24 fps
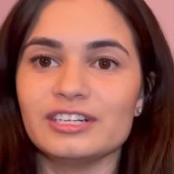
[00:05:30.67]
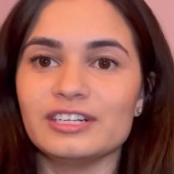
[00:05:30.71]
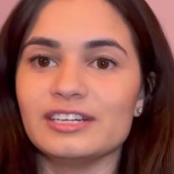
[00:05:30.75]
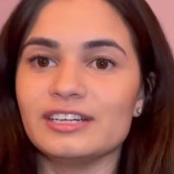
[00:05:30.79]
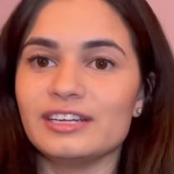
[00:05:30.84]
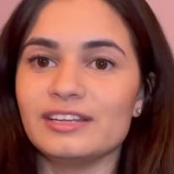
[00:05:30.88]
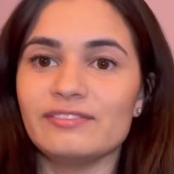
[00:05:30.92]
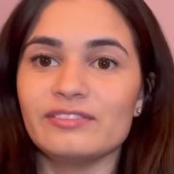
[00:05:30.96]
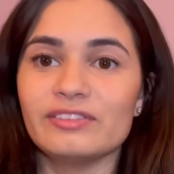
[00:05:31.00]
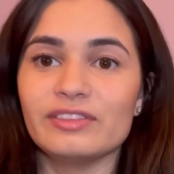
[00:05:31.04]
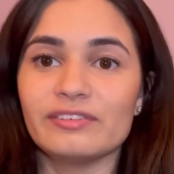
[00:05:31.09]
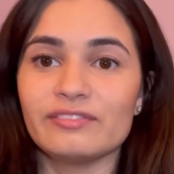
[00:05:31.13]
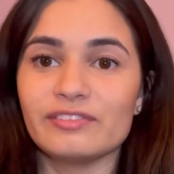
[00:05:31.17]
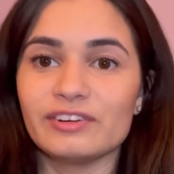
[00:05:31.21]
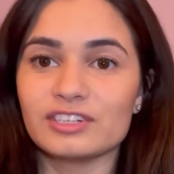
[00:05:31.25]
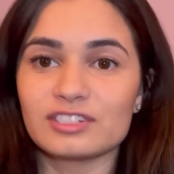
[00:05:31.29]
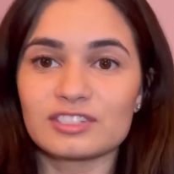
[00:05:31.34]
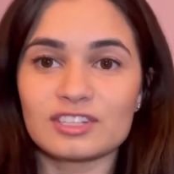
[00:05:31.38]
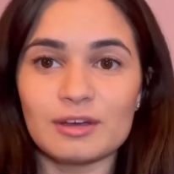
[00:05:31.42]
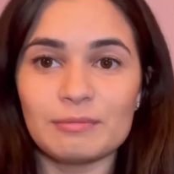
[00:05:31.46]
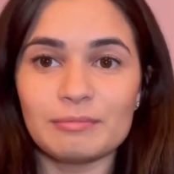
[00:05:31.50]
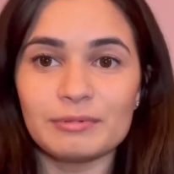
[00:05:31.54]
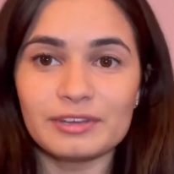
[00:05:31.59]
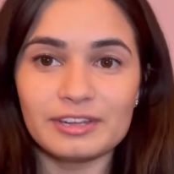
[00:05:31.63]
even the first
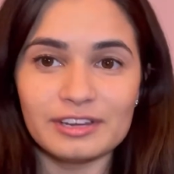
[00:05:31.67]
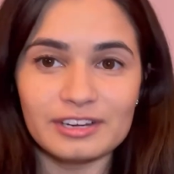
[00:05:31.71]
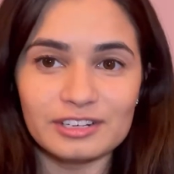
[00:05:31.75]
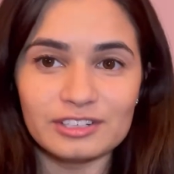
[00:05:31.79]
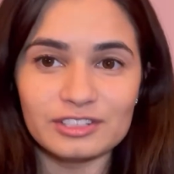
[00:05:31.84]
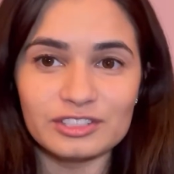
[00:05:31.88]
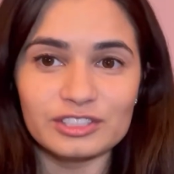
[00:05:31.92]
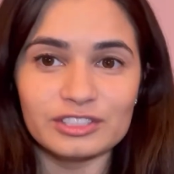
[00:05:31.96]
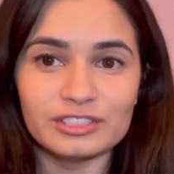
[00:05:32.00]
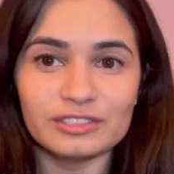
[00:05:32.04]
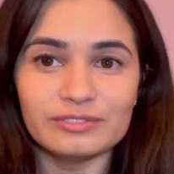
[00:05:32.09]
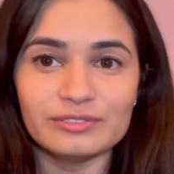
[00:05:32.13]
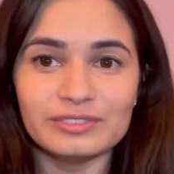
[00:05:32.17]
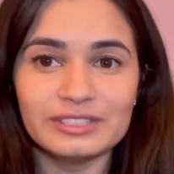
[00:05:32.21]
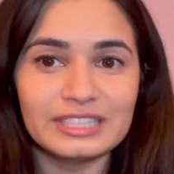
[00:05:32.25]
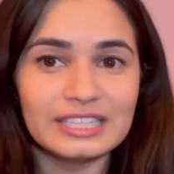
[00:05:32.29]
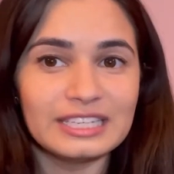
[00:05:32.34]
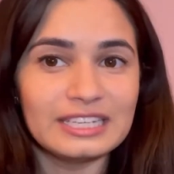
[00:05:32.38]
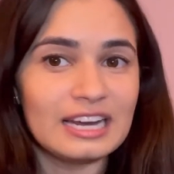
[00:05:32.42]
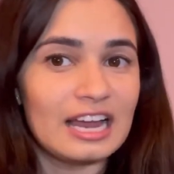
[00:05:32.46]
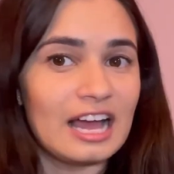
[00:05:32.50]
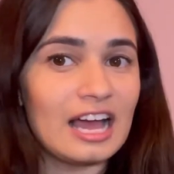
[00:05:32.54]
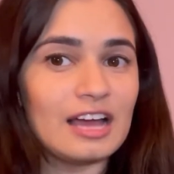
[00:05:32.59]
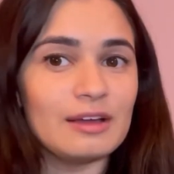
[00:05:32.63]
couple years, you're really
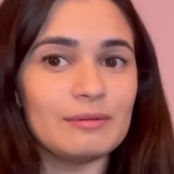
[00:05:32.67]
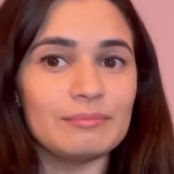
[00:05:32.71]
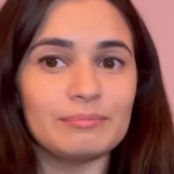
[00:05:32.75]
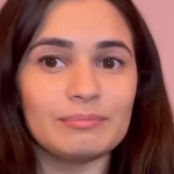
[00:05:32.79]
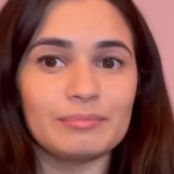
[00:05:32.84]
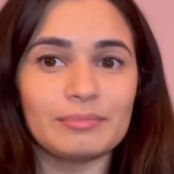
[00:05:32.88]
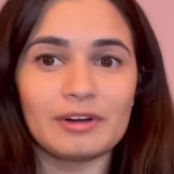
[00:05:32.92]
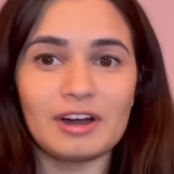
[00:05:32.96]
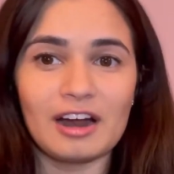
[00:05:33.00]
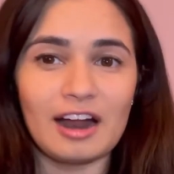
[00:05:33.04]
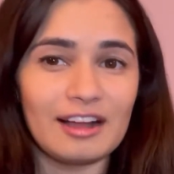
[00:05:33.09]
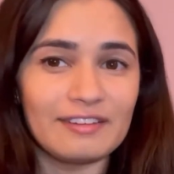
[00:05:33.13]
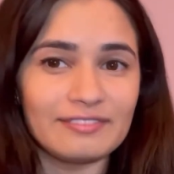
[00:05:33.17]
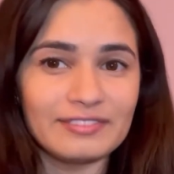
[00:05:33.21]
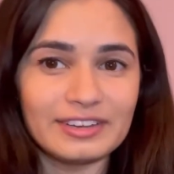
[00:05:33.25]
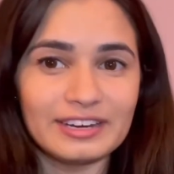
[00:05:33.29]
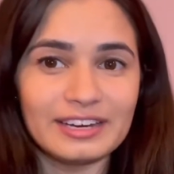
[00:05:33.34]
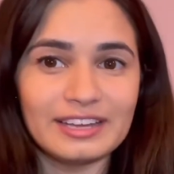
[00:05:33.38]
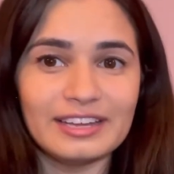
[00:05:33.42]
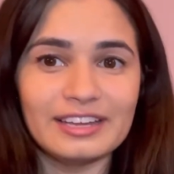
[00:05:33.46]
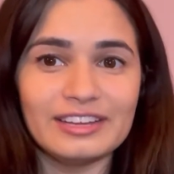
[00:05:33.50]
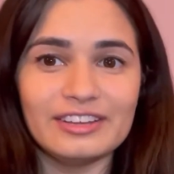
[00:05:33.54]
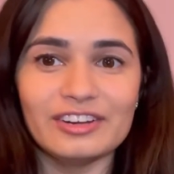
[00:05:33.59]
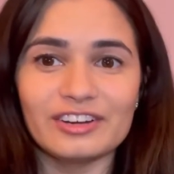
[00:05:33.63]
not
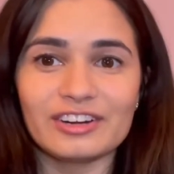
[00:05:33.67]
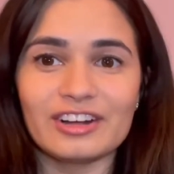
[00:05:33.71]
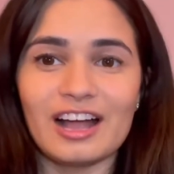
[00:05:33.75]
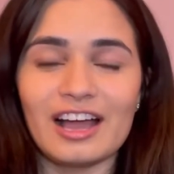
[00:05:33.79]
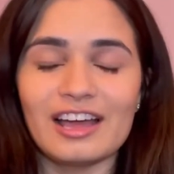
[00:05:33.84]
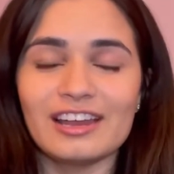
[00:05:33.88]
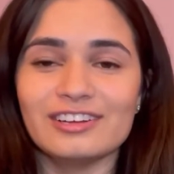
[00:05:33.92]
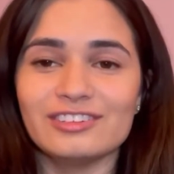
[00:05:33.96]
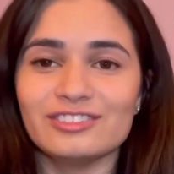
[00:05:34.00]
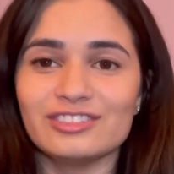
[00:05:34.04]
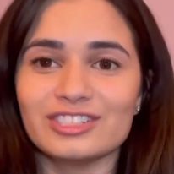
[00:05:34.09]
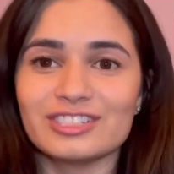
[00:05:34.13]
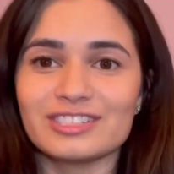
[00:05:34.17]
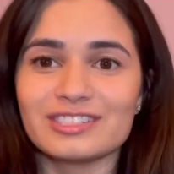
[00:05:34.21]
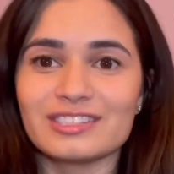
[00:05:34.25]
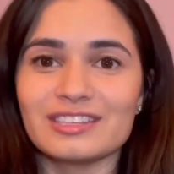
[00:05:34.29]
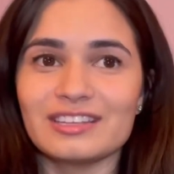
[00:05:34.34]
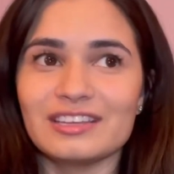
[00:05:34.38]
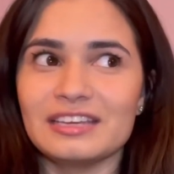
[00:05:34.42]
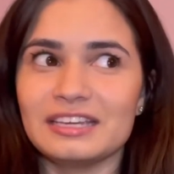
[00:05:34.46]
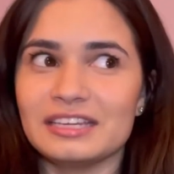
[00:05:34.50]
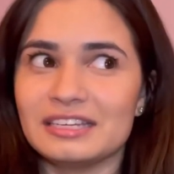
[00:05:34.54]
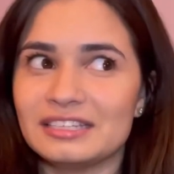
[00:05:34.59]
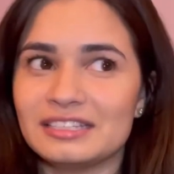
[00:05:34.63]
profiting. You're kind of just
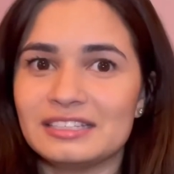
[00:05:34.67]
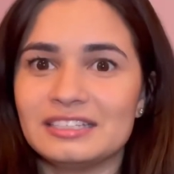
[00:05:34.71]
like